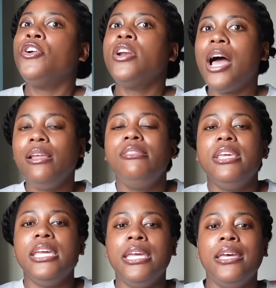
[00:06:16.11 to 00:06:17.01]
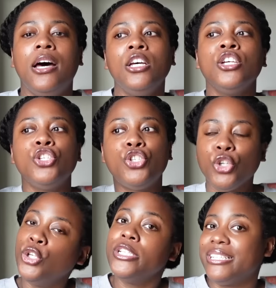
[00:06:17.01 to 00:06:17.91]
they're not the
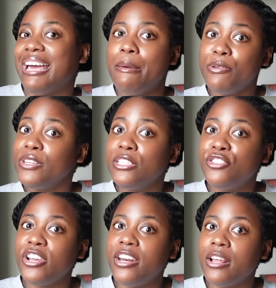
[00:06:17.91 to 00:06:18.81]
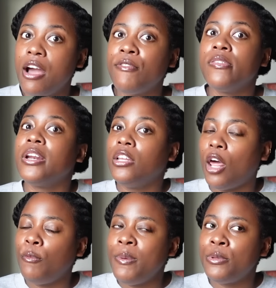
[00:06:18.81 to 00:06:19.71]
certain type of illustrated cover that a
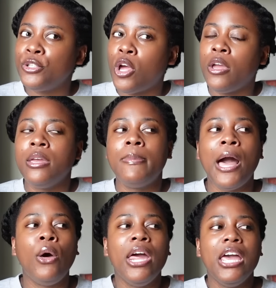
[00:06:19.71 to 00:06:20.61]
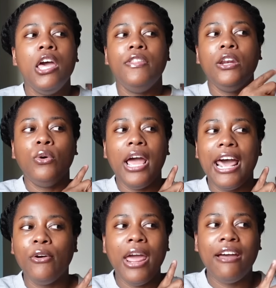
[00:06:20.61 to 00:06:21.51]
lot of people are talking about. I
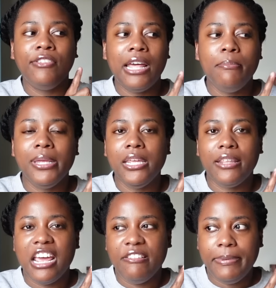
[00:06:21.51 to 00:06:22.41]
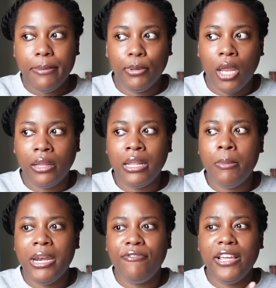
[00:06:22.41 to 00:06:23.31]
don't have that many that have people on them,
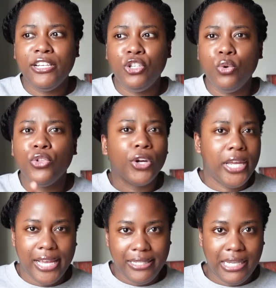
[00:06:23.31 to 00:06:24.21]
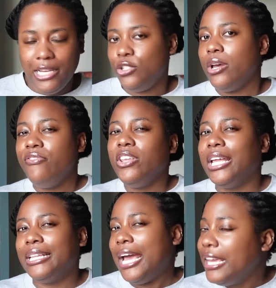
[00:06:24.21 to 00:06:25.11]
and if they do, they're kissing. So I feel
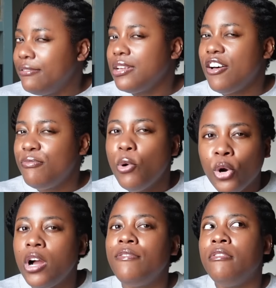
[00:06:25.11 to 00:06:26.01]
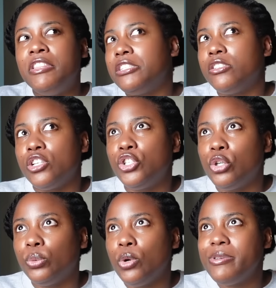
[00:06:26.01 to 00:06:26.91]
like that gives off more of a, this is an
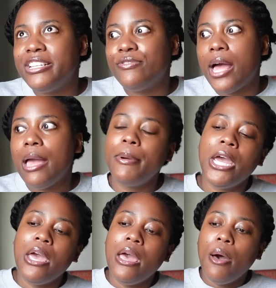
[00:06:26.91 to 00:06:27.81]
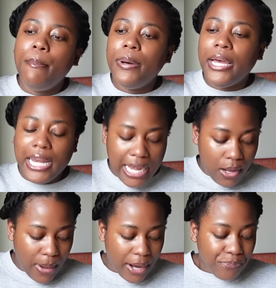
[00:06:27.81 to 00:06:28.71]
adult romance vibe. But
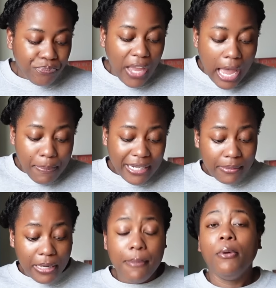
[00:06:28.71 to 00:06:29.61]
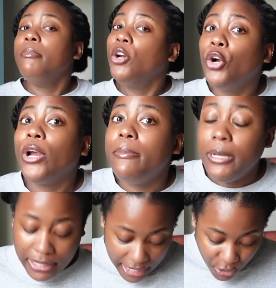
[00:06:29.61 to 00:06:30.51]
anyway, I picked up a couple middle grade
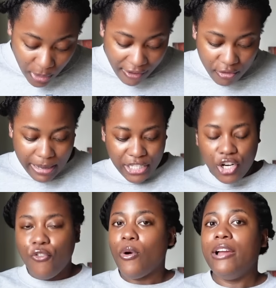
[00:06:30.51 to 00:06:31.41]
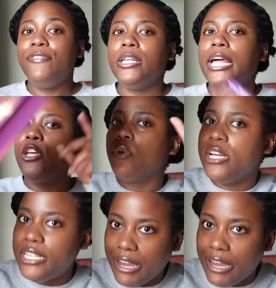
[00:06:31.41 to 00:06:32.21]
books that I do have on my shelf where I feel like you can